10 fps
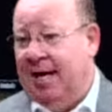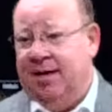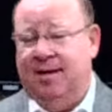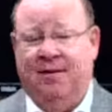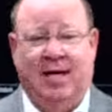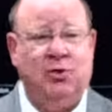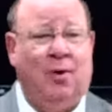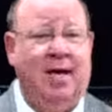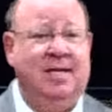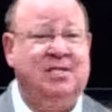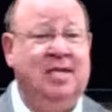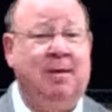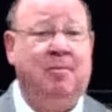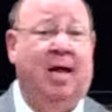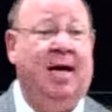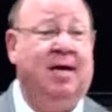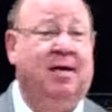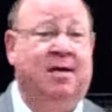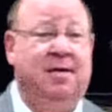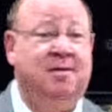And that's why it seemed
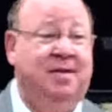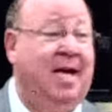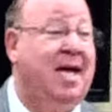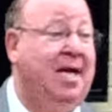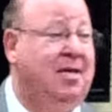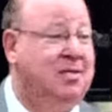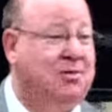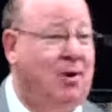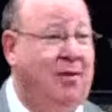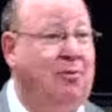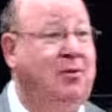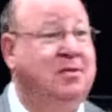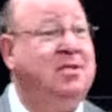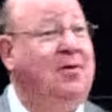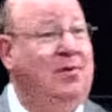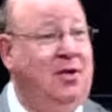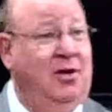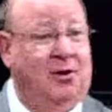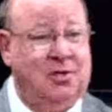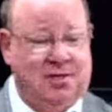like days rather than 7
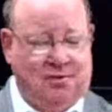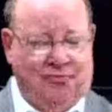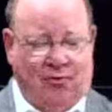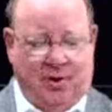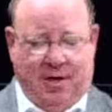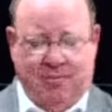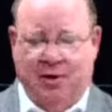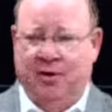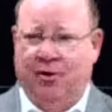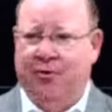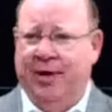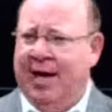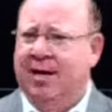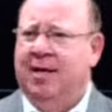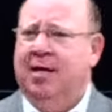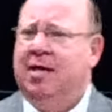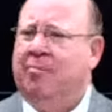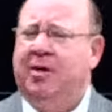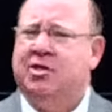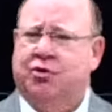years for him to earn that.
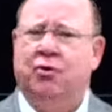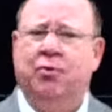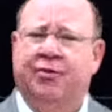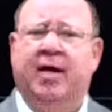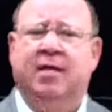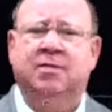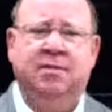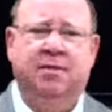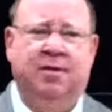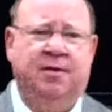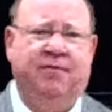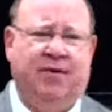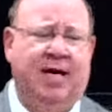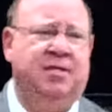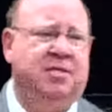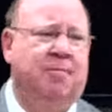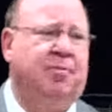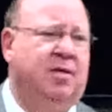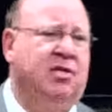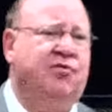But it's true with us, to find
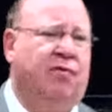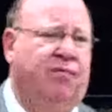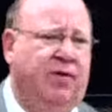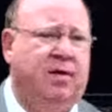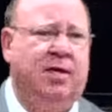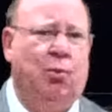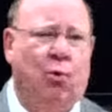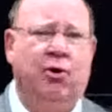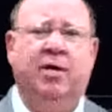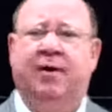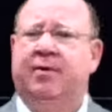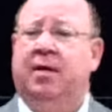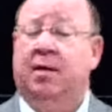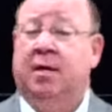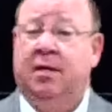something that's fulfilling, working